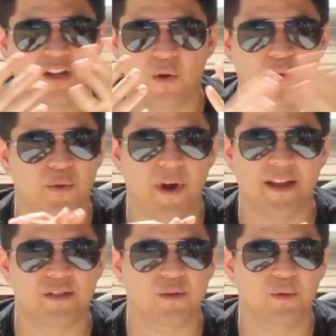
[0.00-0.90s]
going through
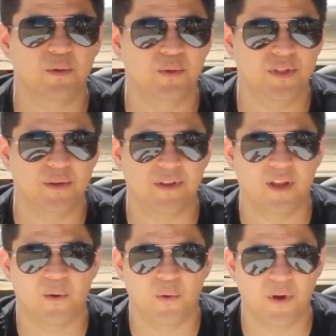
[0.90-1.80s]
high school, doing
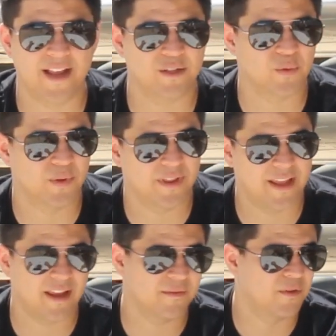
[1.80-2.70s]
the whole high school
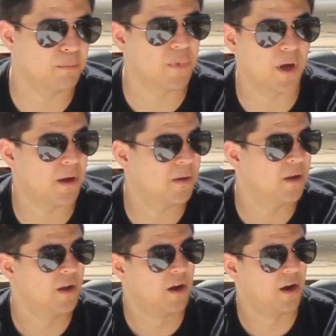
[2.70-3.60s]
thing, football,
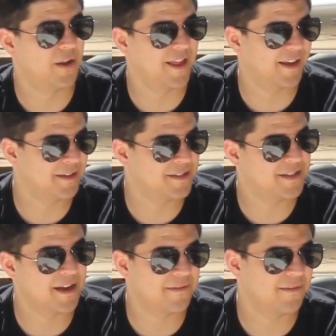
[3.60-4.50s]
all that good
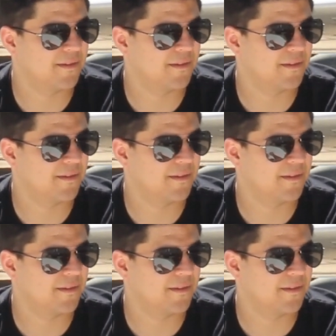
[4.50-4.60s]
stuff.